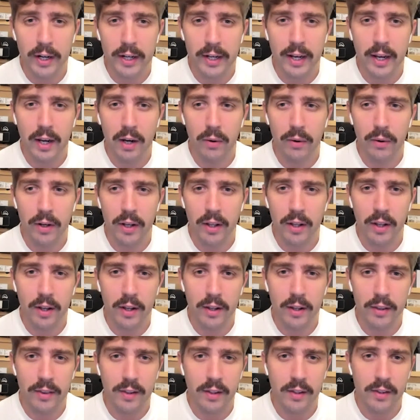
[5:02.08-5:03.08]
now. And
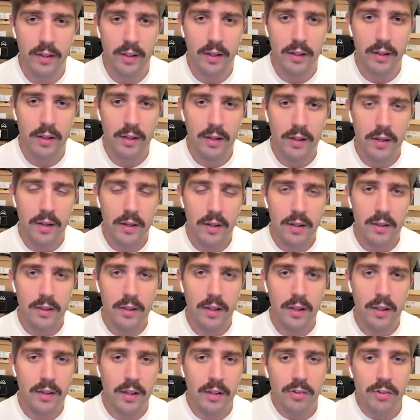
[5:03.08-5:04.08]
I think that
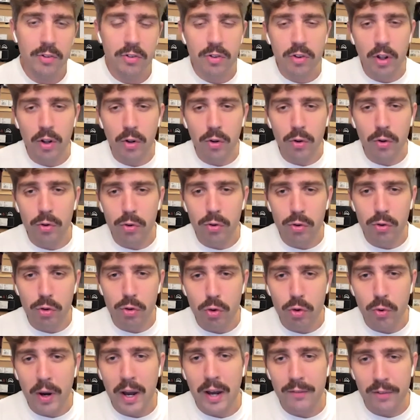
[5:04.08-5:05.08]
they still
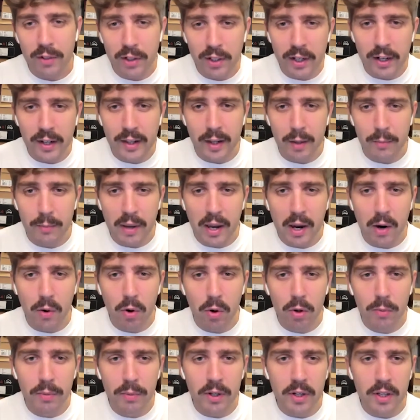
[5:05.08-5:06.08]
do have a lot of that
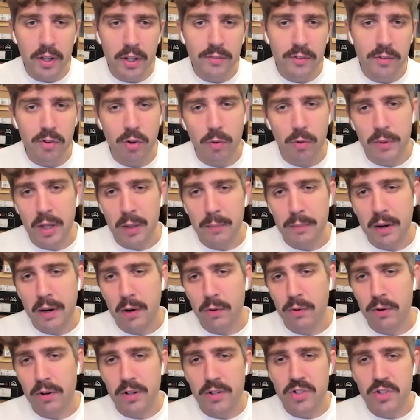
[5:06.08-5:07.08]
power, but even some of that
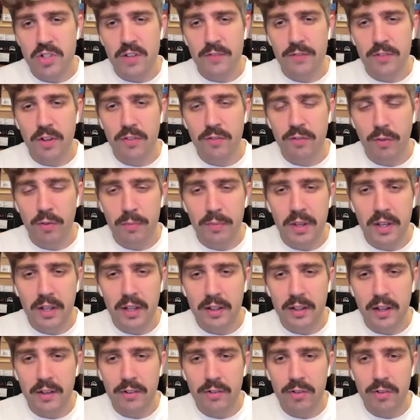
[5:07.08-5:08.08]
power has shifted from being
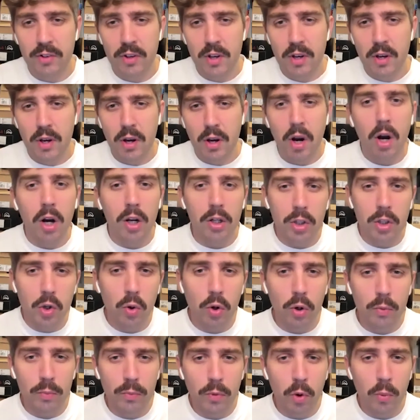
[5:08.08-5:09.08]
less on
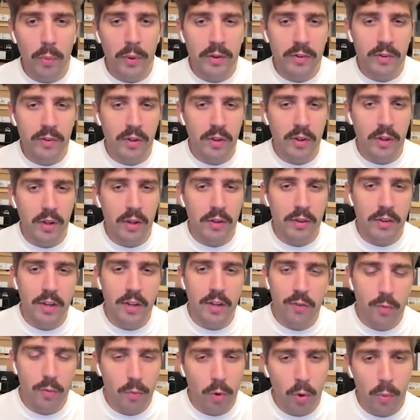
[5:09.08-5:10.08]
court moments and
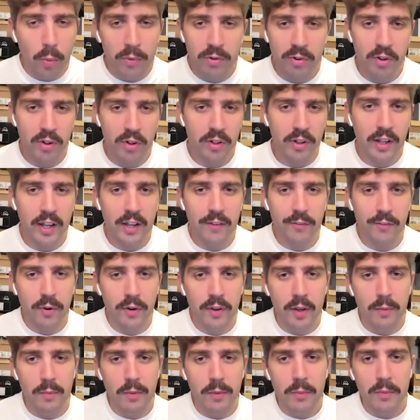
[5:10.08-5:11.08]
different moments in their life where
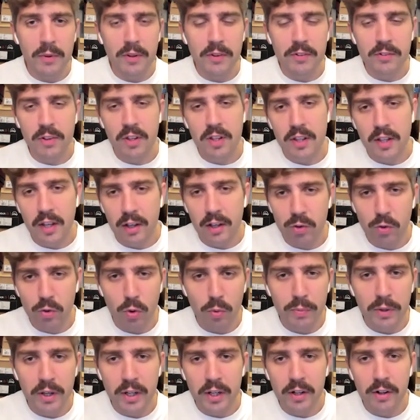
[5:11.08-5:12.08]
they may be seen next to
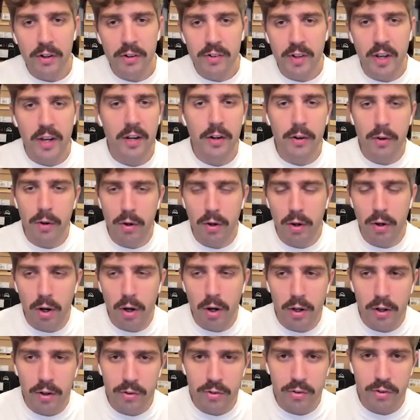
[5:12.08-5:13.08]
a big entertainer or
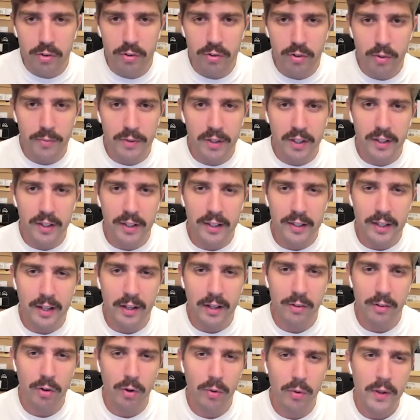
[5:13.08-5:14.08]
artist or something like
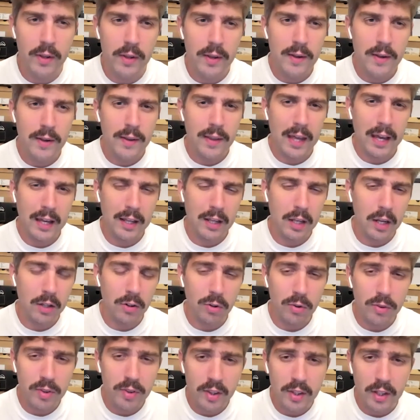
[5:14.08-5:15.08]
that. So I
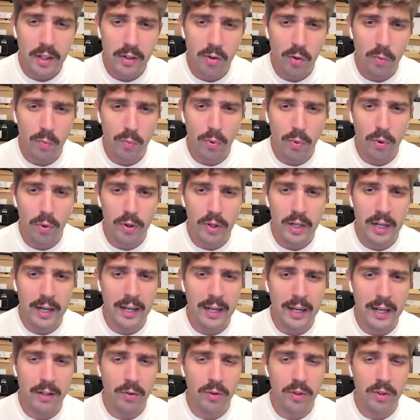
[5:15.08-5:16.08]
do think that's important. And
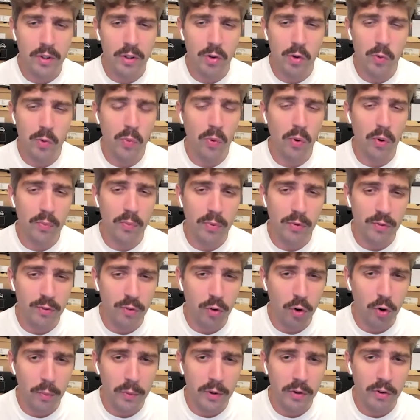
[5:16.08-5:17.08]
I do think sport
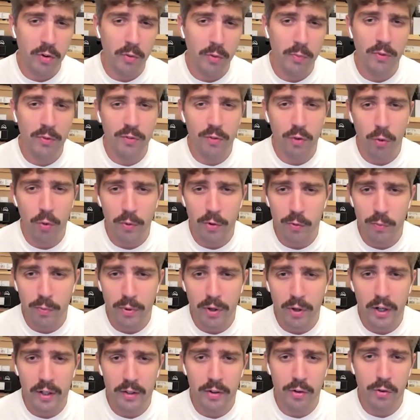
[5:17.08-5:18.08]
performance and performance
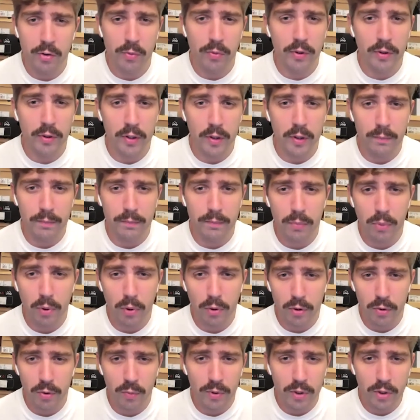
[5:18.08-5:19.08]
product is really
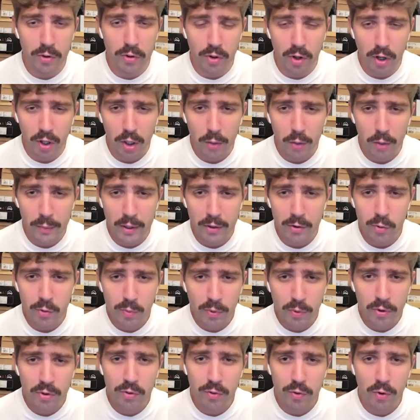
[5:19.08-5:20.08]
important when you talk about
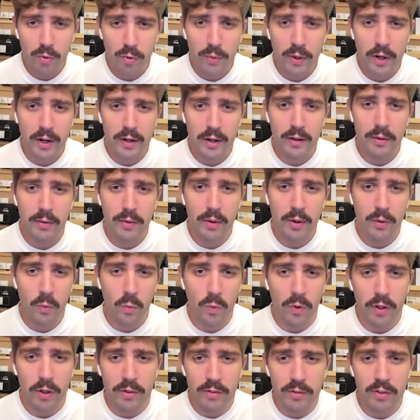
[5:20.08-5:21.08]
sports footwear and
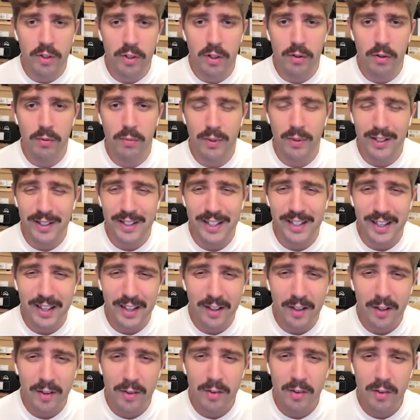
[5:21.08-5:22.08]
what a sneaker really
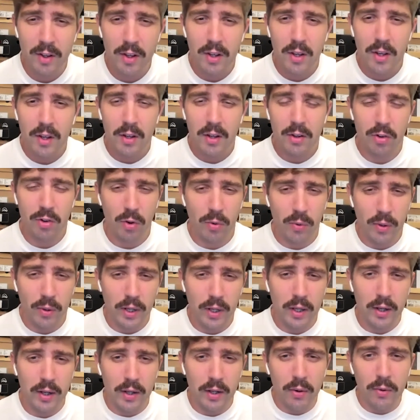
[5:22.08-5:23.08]
is. So
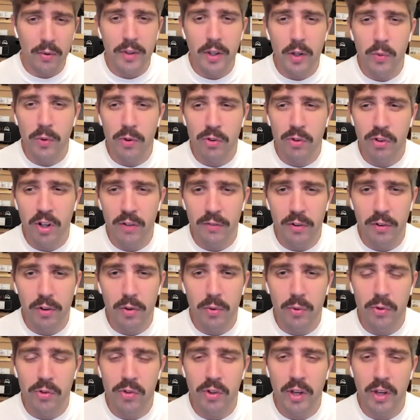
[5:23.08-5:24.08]
I don't think we should ever
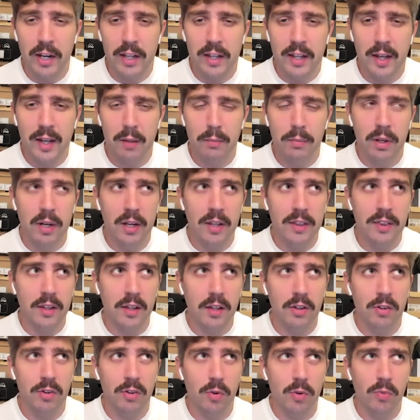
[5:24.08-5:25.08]
lose sight of that. But I
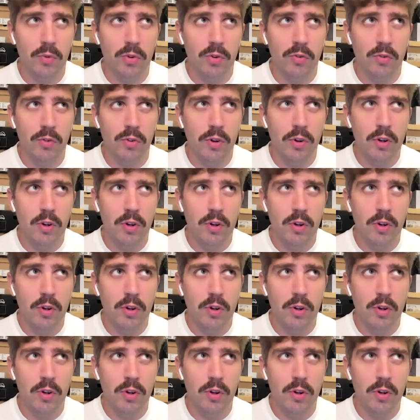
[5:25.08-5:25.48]
think in terms of